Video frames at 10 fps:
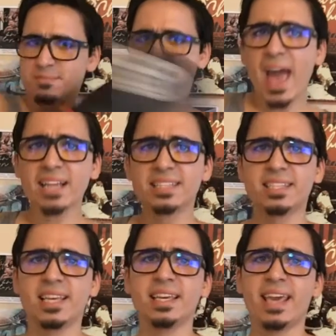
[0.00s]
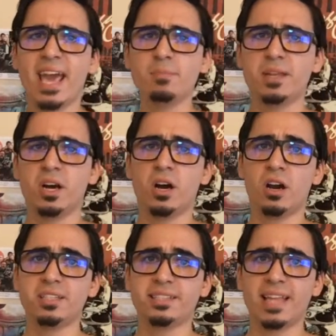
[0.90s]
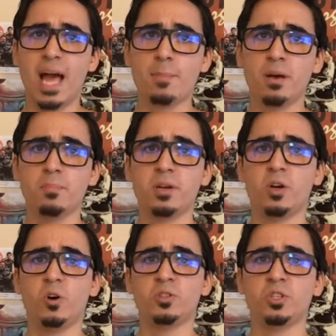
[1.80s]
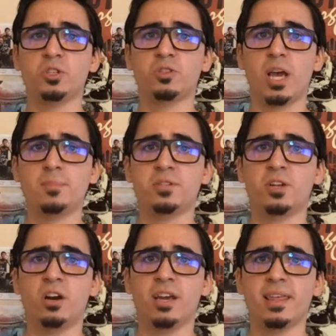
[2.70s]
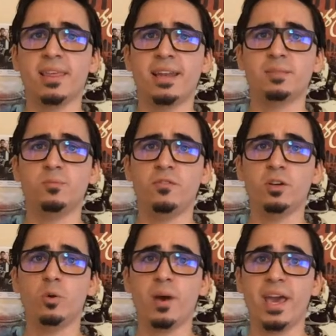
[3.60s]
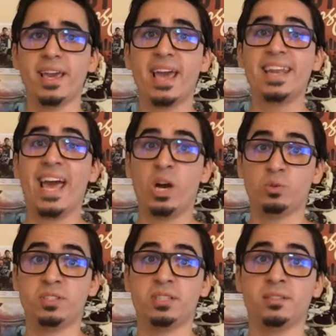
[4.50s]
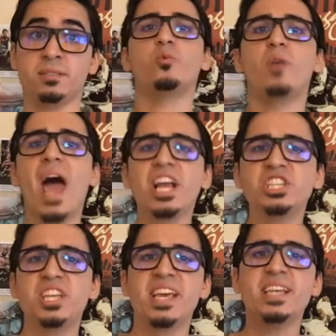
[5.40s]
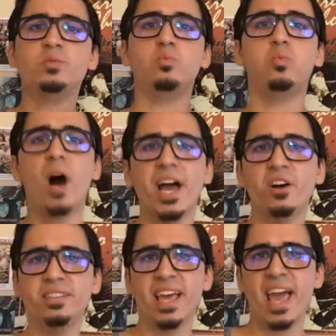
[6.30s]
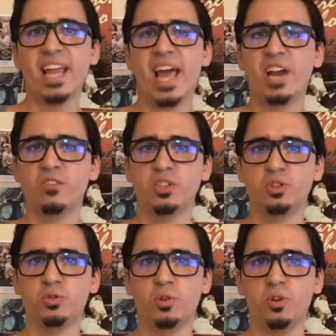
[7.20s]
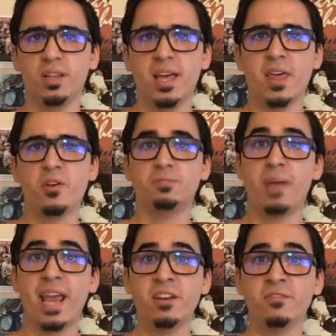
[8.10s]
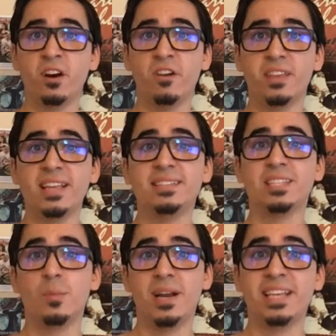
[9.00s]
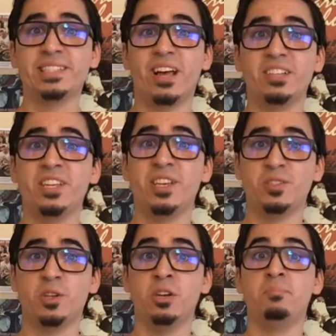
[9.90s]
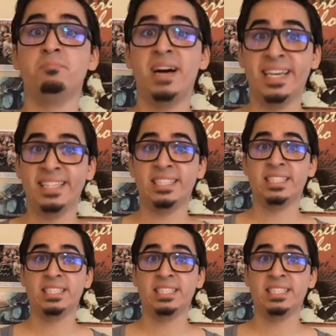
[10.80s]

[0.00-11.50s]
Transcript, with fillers: Smacked can mean a hard slap, but it also describes a target that is moving away and out. Thrashed is wild and out of control. There's pain involved and someone has lost his or her mind.